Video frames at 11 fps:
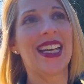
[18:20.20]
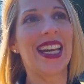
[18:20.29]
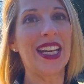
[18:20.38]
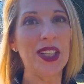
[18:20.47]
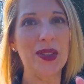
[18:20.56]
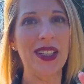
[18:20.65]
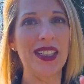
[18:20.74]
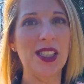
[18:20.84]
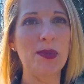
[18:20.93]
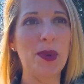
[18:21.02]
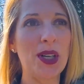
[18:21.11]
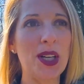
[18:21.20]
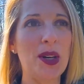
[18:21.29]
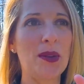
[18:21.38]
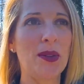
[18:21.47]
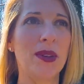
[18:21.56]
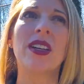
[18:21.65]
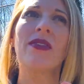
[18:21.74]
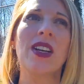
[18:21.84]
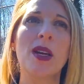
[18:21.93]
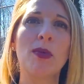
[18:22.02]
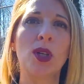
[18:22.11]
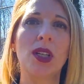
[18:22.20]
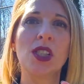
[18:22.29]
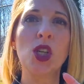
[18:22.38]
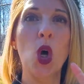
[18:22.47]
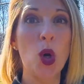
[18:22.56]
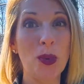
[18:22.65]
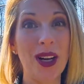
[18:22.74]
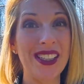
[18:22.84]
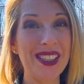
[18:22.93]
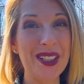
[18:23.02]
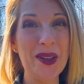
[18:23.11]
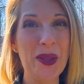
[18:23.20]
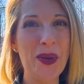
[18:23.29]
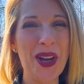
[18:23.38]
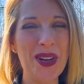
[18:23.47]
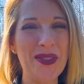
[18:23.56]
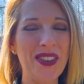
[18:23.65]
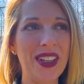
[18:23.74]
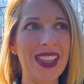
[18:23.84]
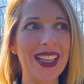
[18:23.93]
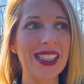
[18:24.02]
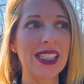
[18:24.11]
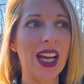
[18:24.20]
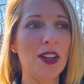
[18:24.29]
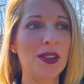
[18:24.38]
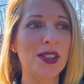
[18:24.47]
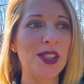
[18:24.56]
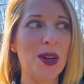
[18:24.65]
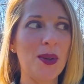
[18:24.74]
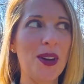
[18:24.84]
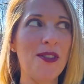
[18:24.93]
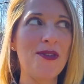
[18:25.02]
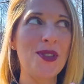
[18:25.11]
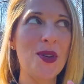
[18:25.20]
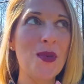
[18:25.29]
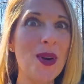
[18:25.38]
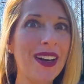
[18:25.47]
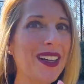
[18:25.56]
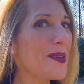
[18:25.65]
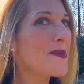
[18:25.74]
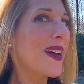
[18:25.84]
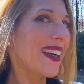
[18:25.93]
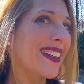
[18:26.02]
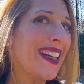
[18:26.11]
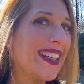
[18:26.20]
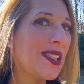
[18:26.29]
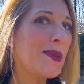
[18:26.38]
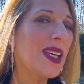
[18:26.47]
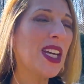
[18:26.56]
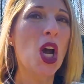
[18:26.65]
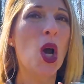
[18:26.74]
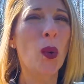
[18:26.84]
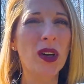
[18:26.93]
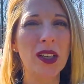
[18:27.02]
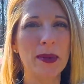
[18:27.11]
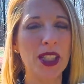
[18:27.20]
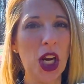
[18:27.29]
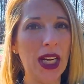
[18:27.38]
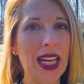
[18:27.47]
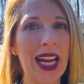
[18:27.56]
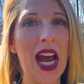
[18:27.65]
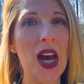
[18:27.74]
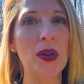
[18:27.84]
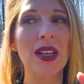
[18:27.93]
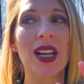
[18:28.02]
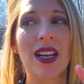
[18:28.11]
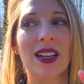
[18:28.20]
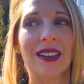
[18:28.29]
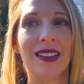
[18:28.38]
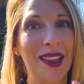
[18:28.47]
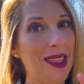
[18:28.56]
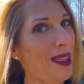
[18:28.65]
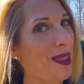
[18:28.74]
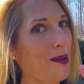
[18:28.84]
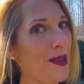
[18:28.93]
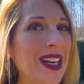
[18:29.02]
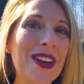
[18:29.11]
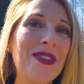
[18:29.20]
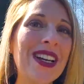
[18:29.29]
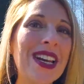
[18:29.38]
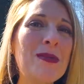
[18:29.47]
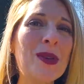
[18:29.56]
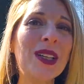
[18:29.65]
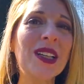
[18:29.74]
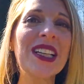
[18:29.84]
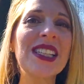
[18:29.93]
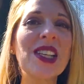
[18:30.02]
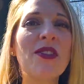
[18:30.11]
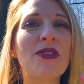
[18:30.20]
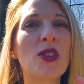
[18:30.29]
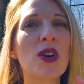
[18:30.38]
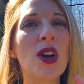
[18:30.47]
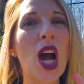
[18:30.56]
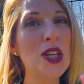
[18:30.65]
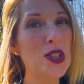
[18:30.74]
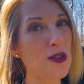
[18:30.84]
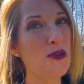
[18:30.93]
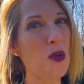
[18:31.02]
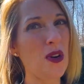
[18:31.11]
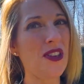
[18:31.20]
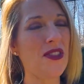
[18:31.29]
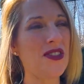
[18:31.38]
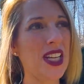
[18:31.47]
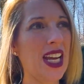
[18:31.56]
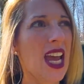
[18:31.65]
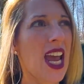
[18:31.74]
in Greensboro, 3 different neighborhoods, all priced under $350,000. So if you want to come back next week, we're going to be checking out 3 different neighborhoods for under $450,